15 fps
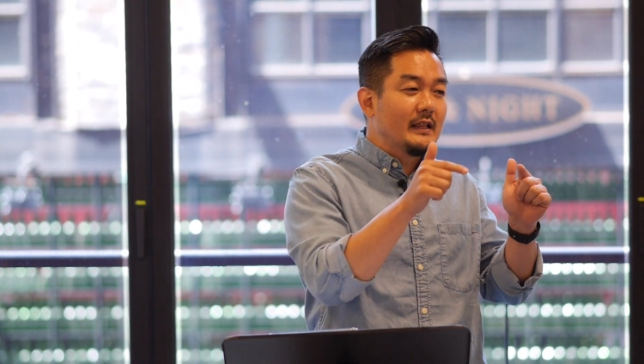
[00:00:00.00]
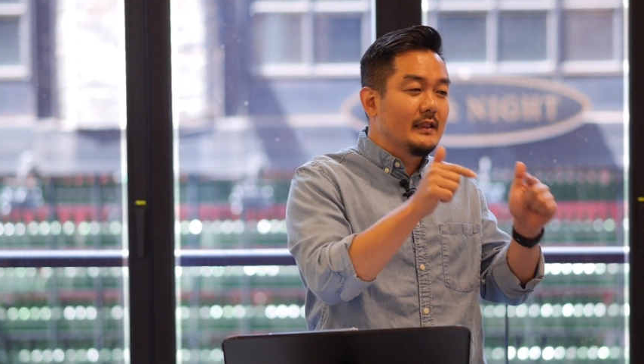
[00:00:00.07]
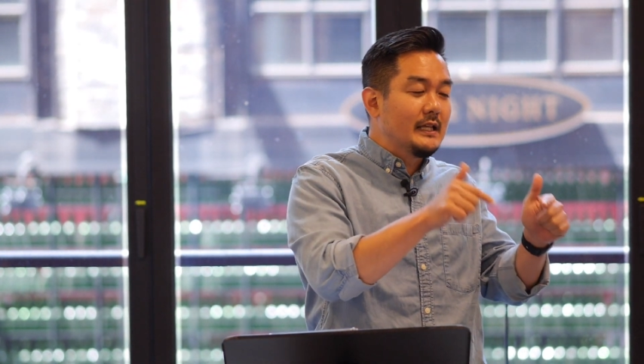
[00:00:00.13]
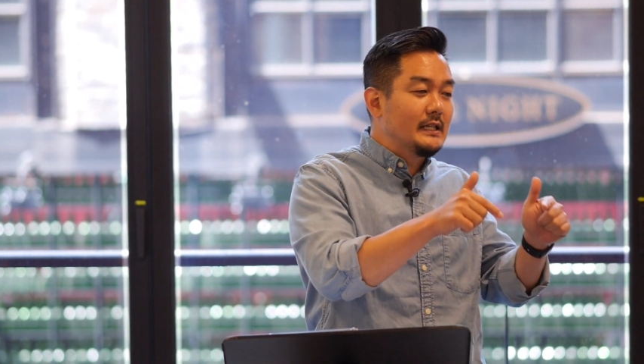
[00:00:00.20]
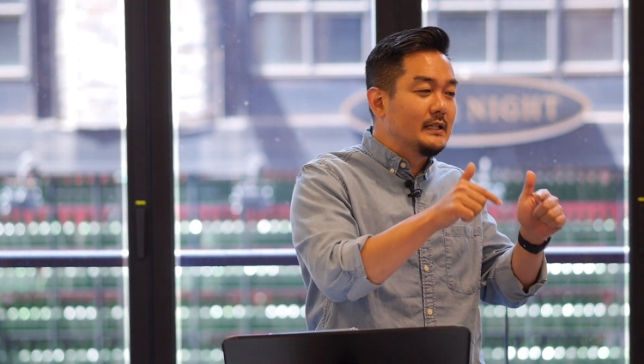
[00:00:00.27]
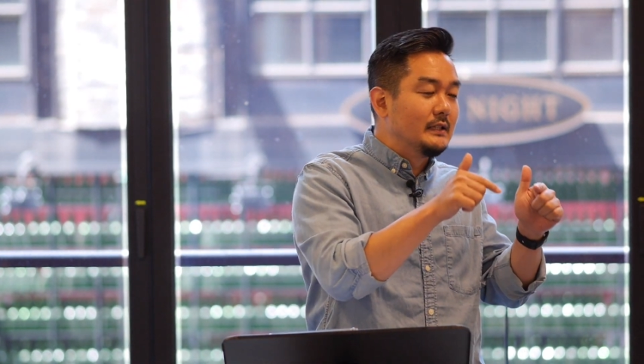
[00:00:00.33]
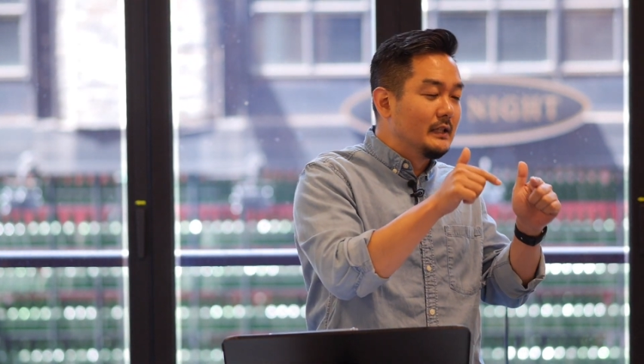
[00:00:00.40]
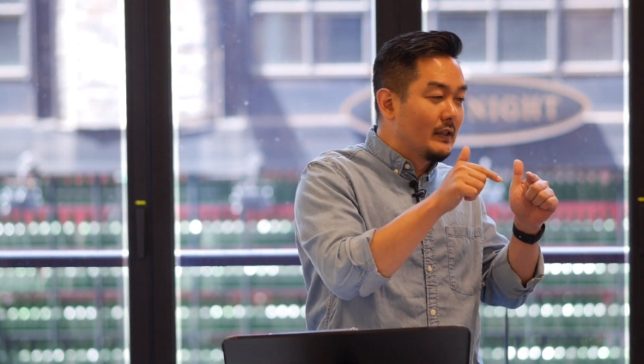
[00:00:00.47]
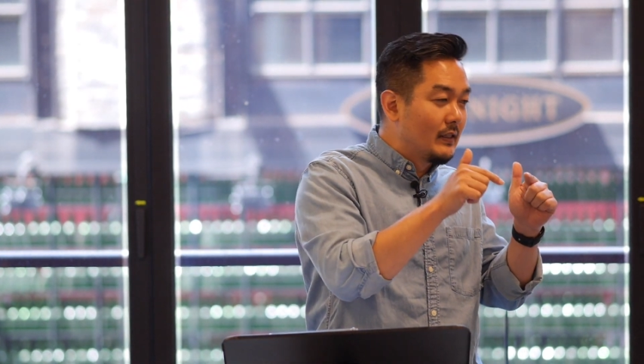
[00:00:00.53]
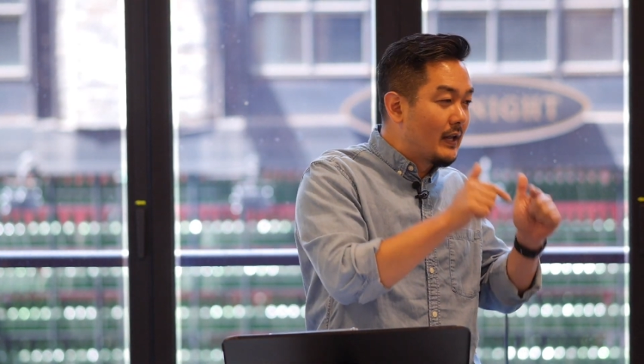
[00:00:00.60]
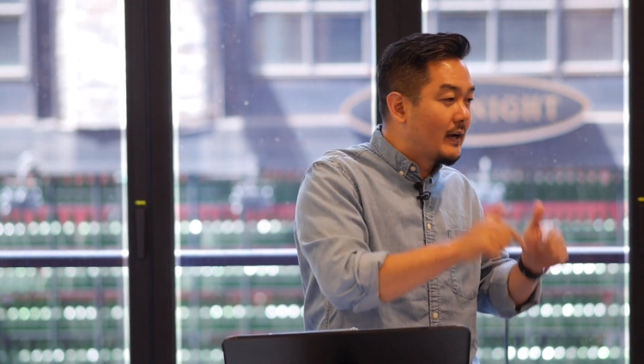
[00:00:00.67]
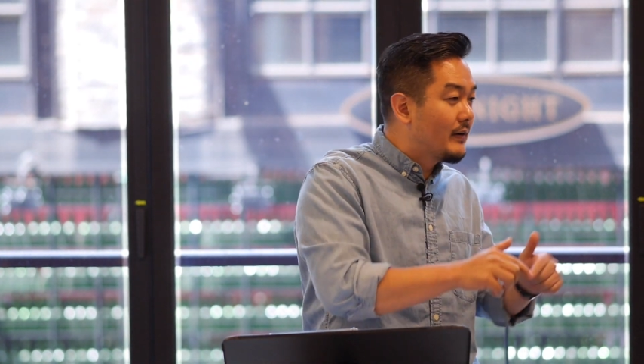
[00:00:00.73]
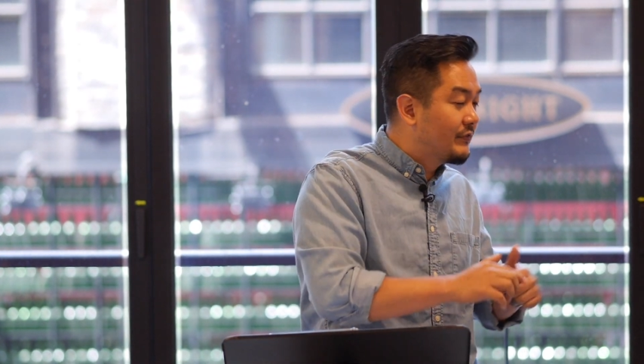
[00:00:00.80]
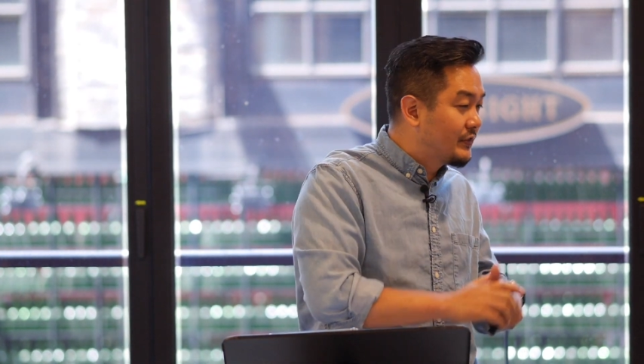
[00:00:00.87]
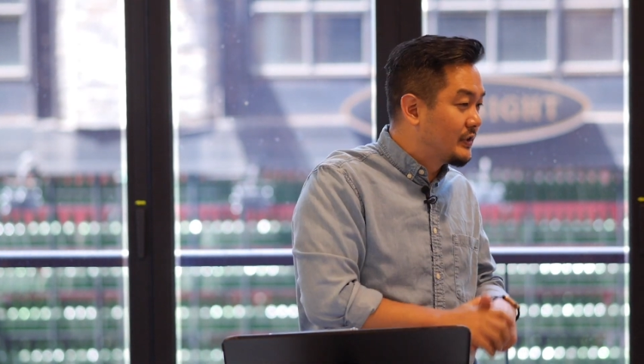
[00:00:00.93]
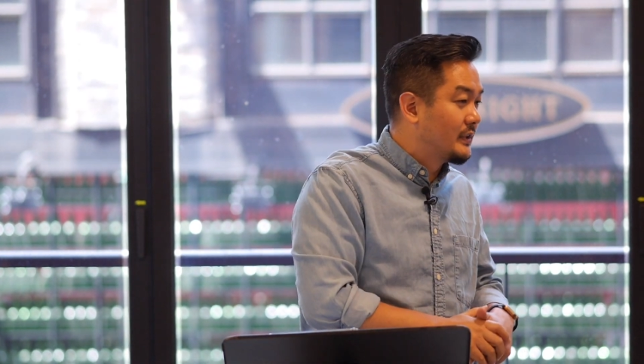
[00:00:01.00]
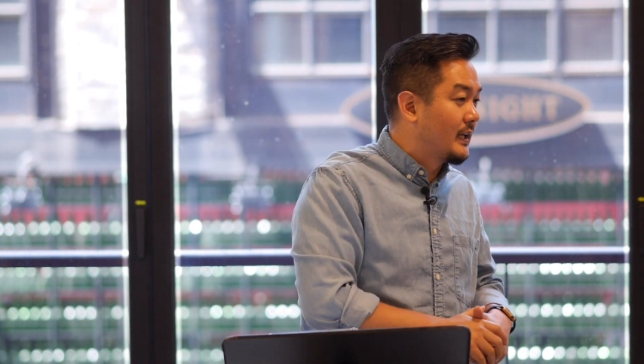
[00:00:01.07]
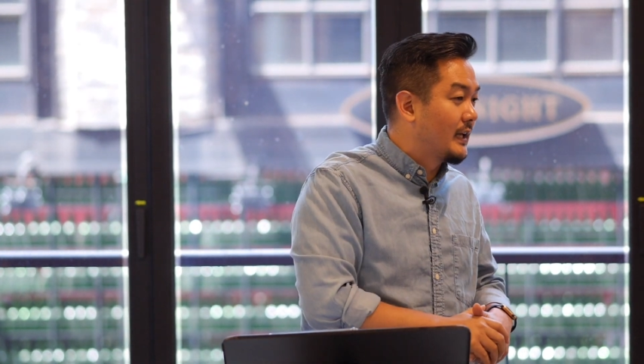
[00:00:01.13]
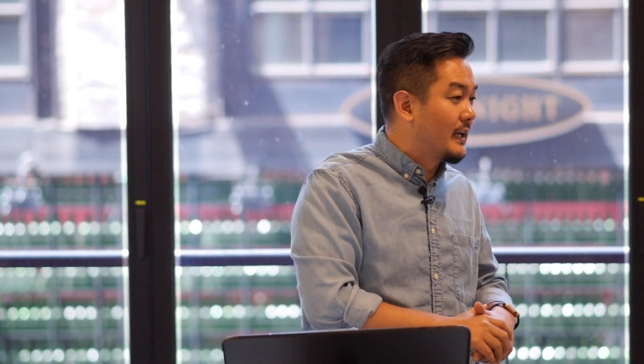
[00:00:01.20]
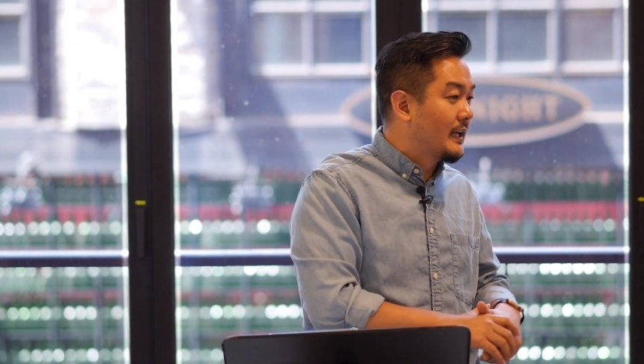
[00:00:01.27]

little love today.